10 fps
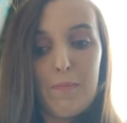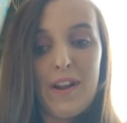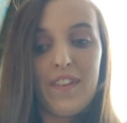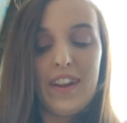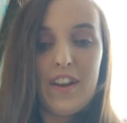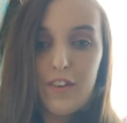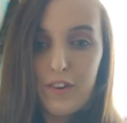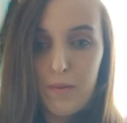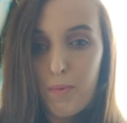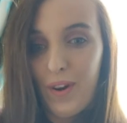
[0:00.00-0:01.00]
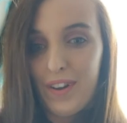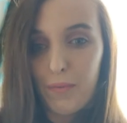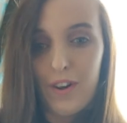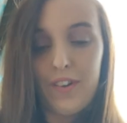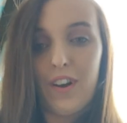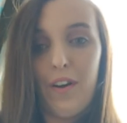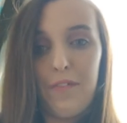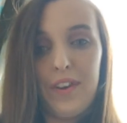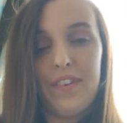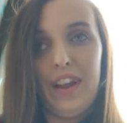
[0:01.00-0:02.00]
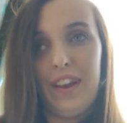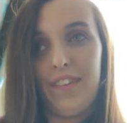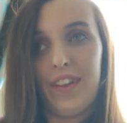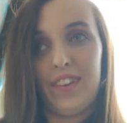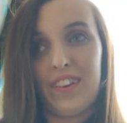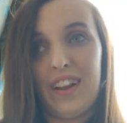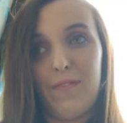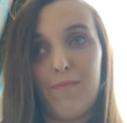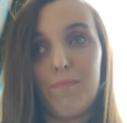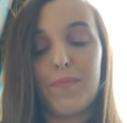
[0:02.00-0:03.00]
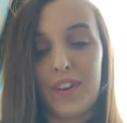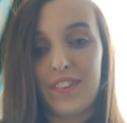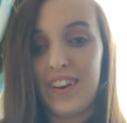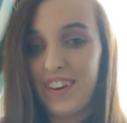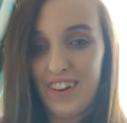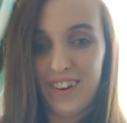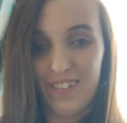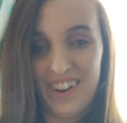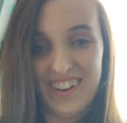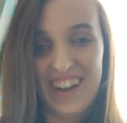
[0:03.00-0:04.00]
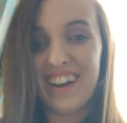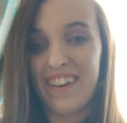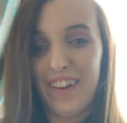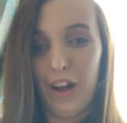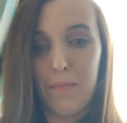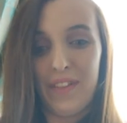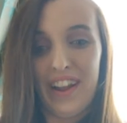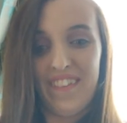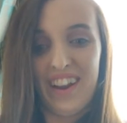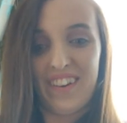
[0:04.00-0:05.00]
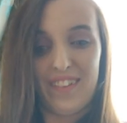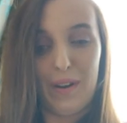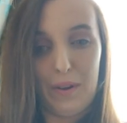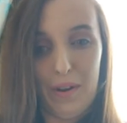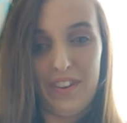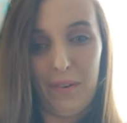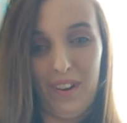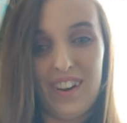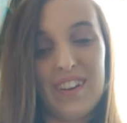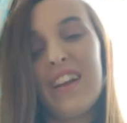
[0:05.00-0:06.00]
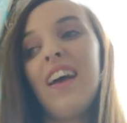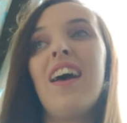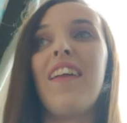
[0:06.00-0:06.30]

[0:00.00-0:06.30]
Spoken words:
They're basically getting you to a point where you're confident and can succeed in your career, getting a job in that sector where you want to work.